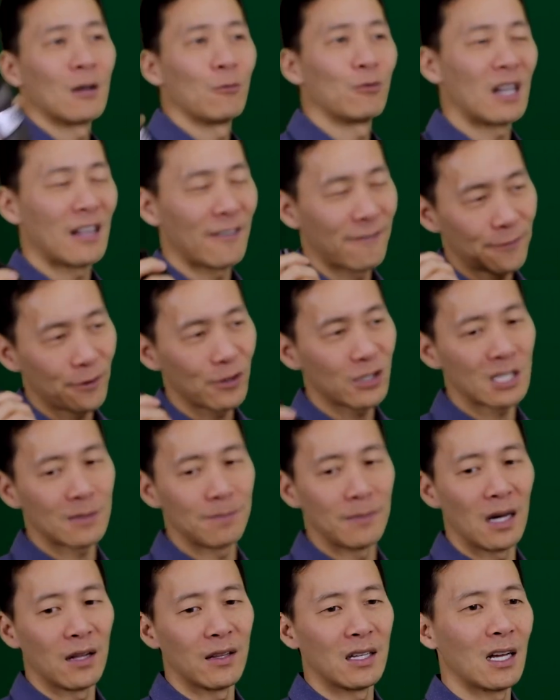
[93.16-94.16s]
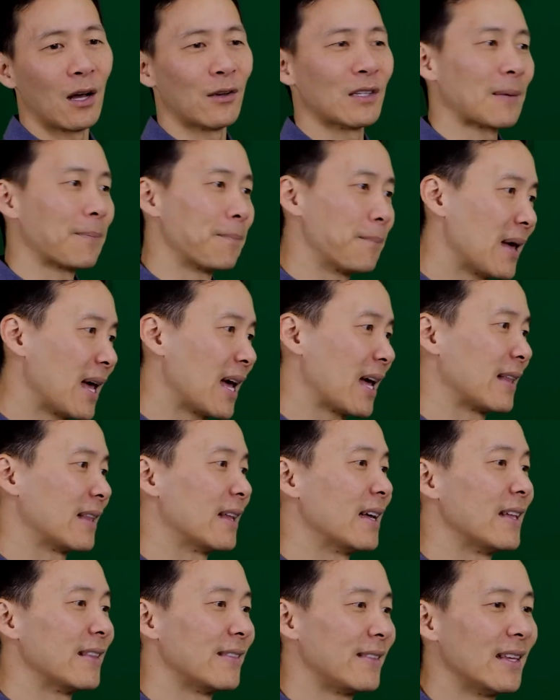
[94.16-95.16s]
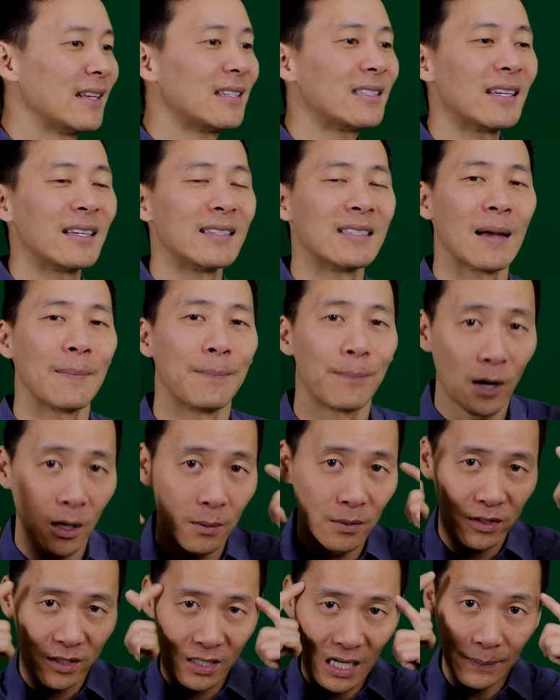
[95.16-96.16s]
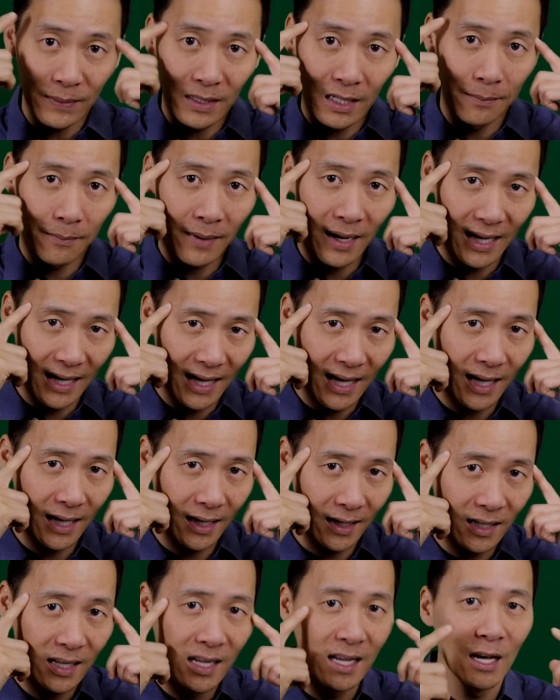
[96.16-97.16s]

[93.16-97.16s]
when I first smelled it, I was like, man, this is that barbershop in my head.